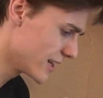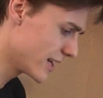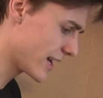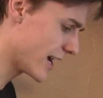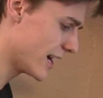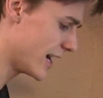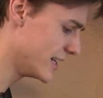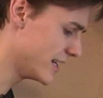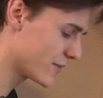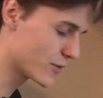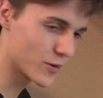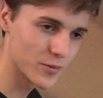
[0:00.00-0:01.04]
Like, I
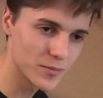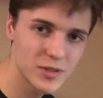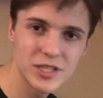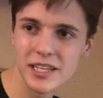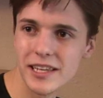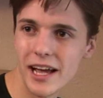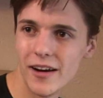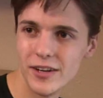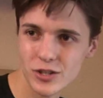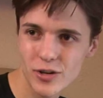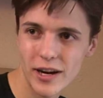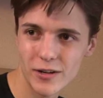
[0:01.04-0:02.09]
never sit
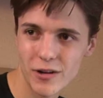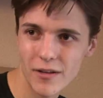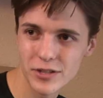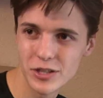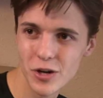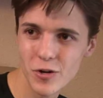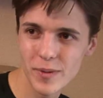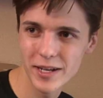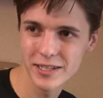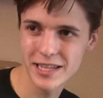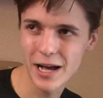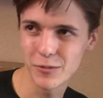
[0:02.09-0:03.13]
down and try to craft a joke
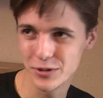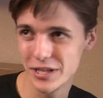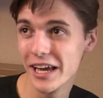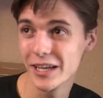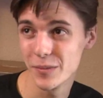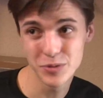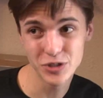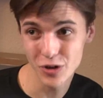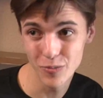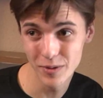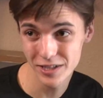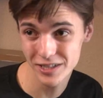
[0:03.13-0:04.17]
because that will take up
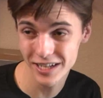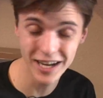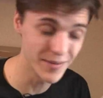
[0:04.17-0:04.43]
so much